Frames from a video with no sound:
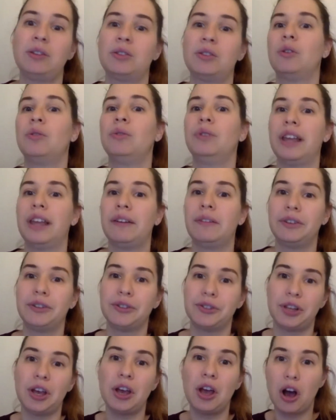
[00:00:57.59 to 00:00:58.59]
So on
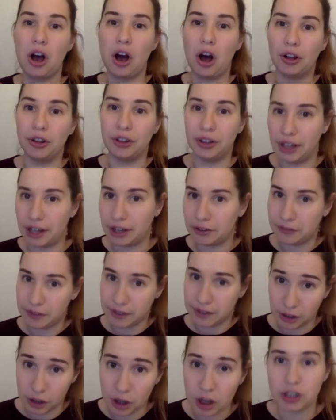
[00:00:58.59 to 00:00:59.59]
levels, on the
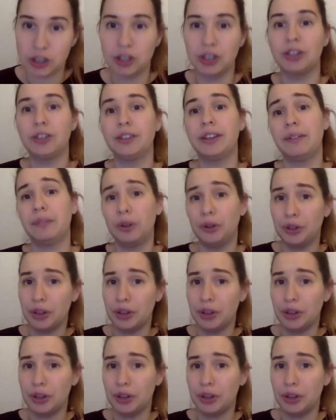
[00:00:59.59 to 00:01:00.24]
physiological level,